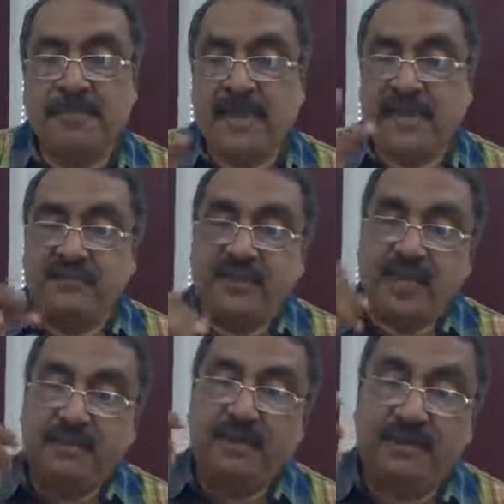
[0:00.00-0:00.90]
And if
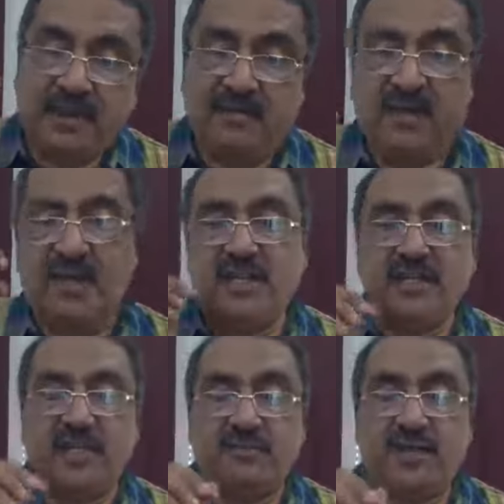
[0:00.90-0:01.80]
any power of attorney
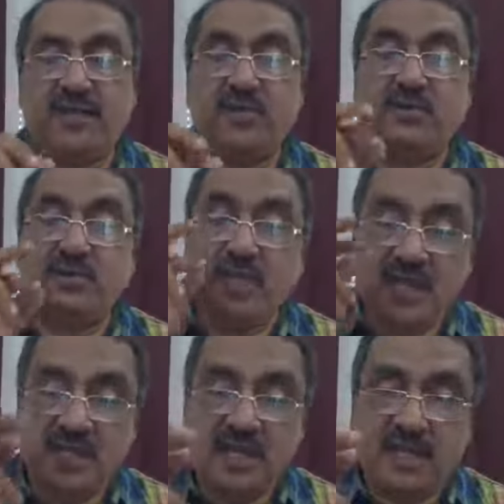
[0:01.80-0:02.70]
is given, you
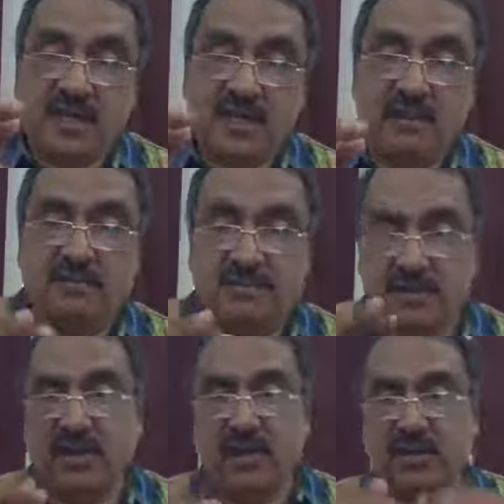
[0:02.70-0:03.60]
see that.
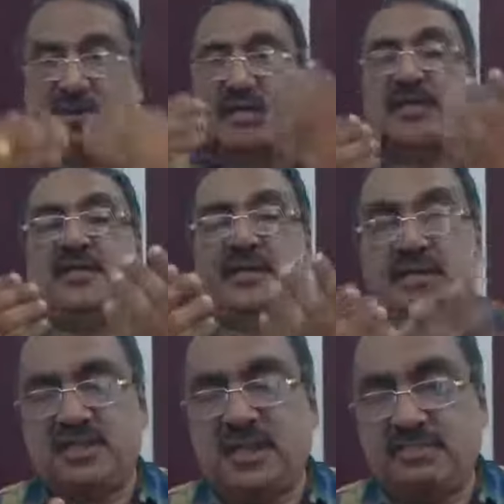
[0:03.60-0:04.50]
So in order to get,
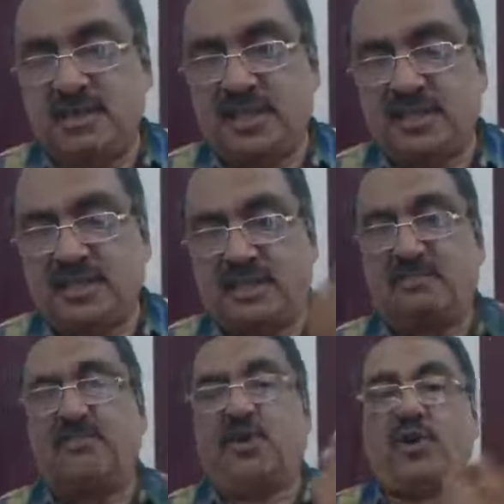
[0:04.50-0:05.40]
in some cases,
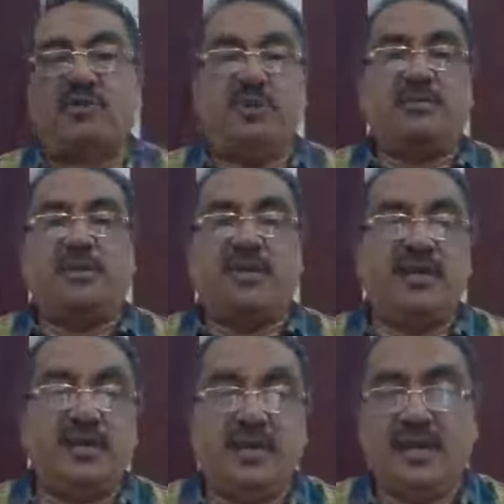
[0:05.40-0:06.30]
some borrower may
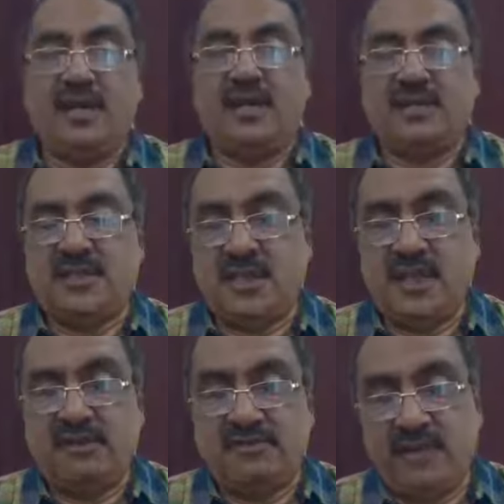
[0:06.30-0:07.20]
be
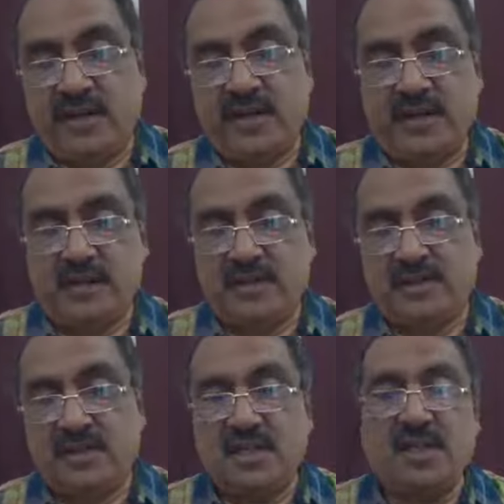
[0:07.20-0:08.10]
sitting in foreign
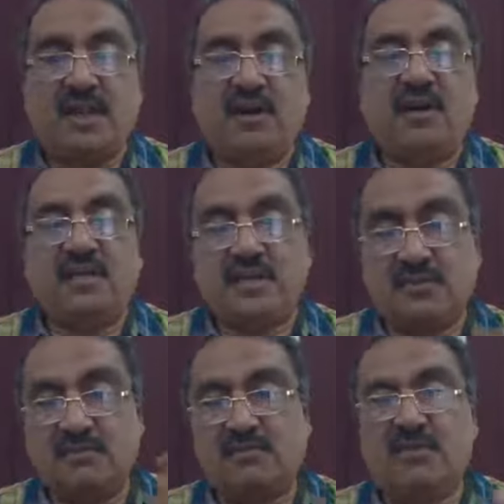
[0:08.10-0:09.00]
countries, or
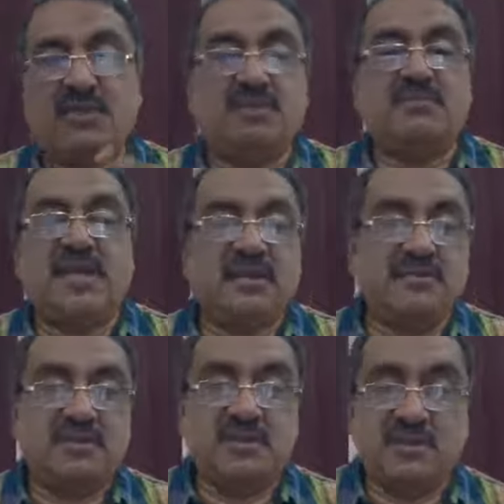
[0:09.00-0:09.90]

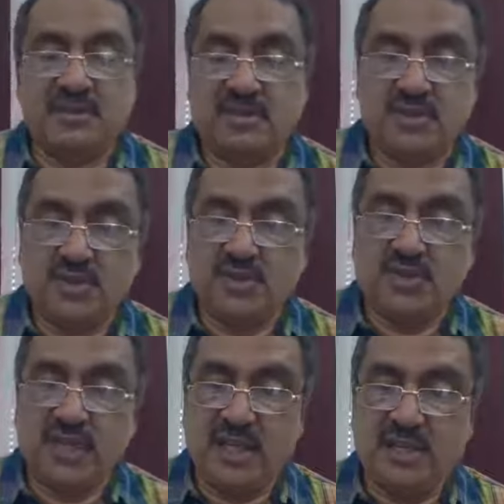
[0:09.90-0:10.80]
sometimes due
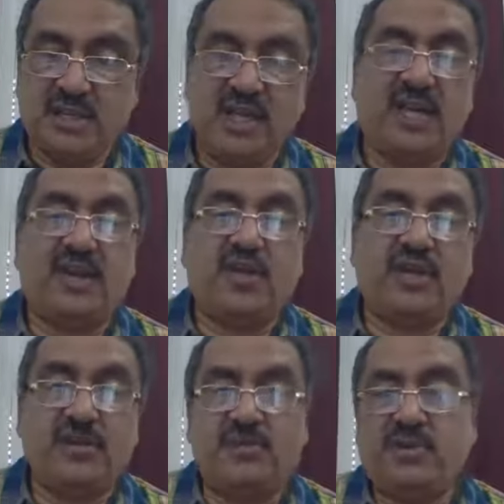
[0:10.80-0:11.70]
to age they are
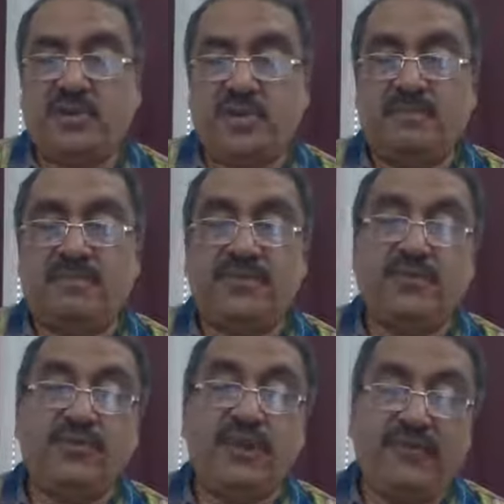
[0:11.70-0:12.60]
not able to come.
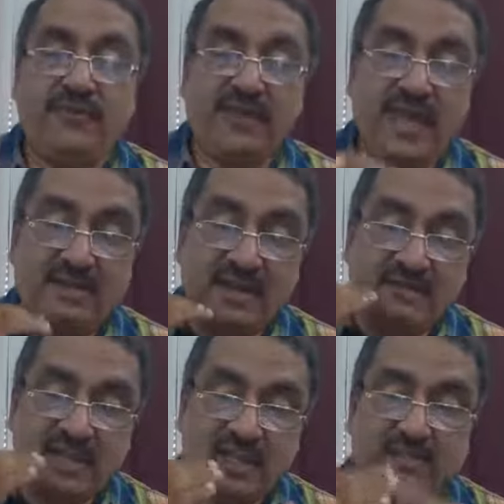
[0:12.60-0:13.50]
So if they have
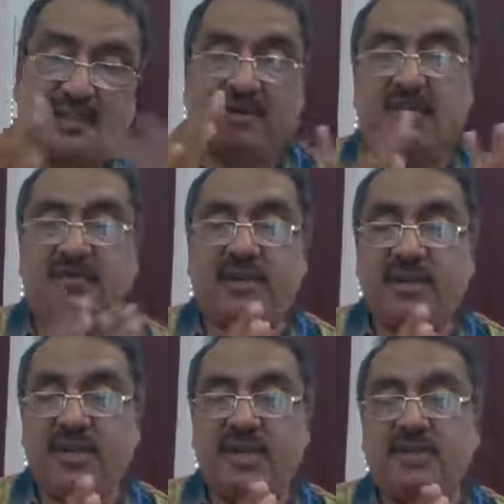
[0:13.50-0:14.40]
given the power of
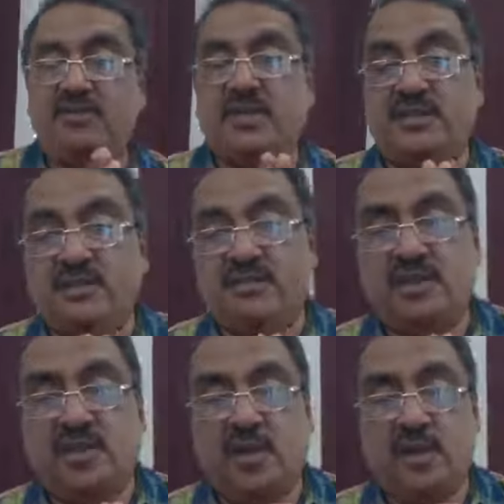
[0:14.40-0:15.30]
attorney to execute
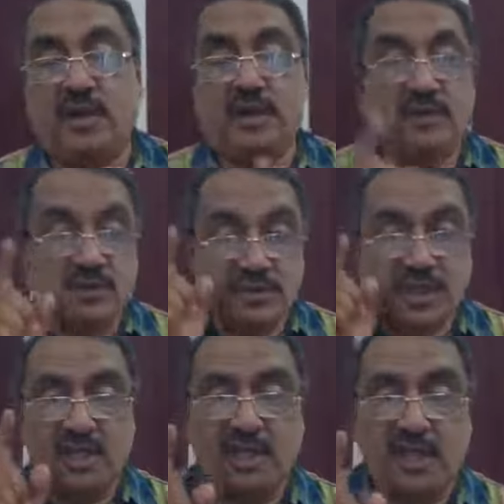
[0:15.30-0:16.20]
the document, you
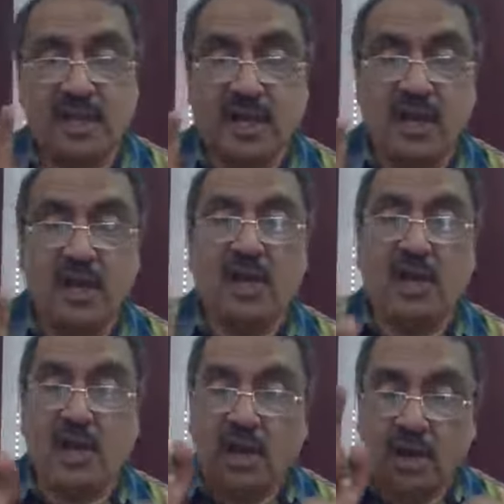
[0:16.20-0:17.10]
see that
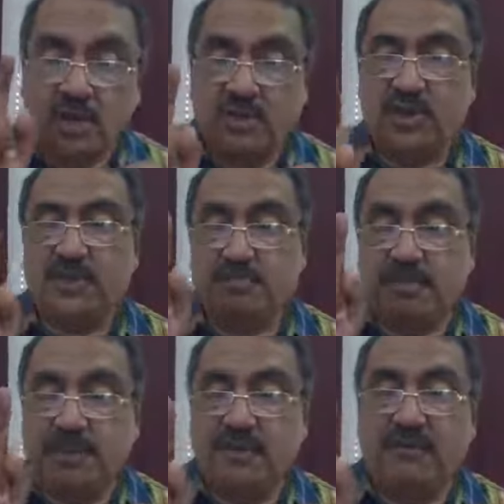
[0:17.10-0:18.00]
all those
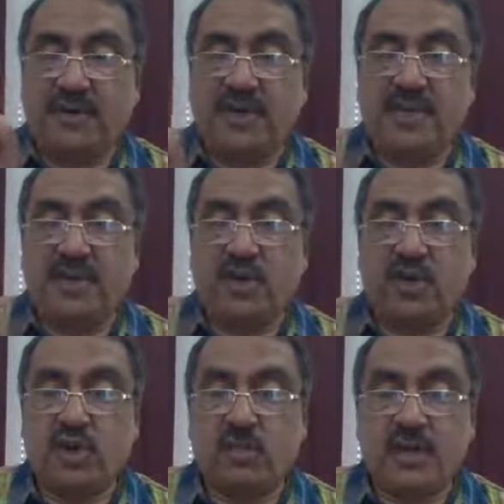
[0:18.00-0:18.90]
power of attorney
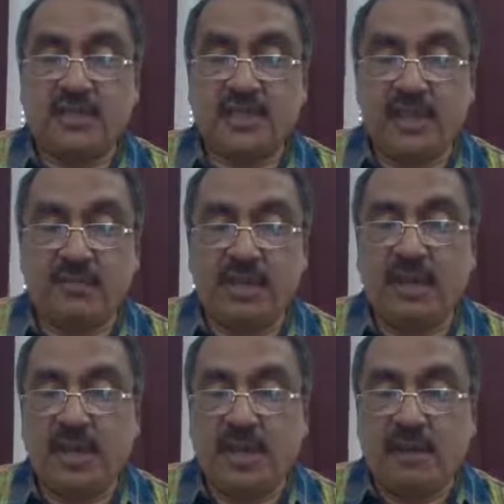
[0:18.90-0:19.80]
documents have
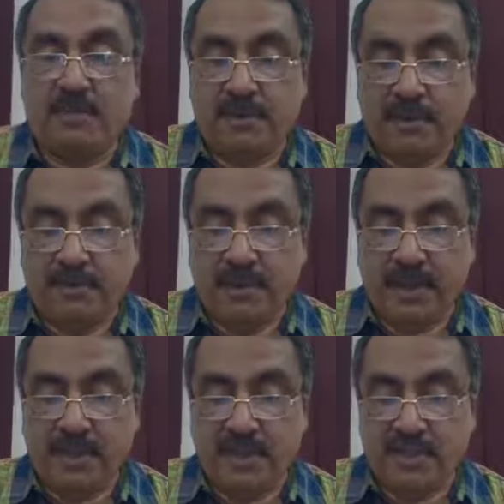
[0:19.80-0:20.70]
been
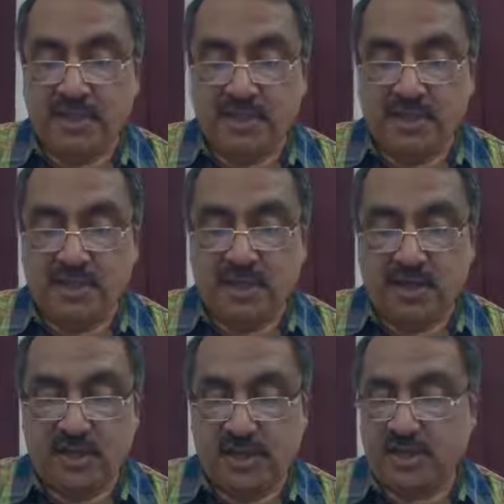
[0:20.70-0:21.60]
properly registered
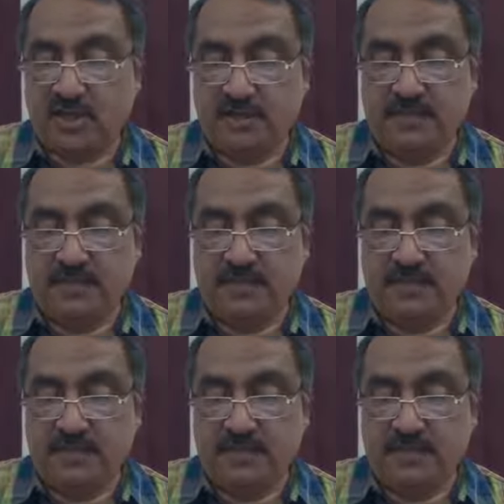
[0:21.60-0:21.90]
or not.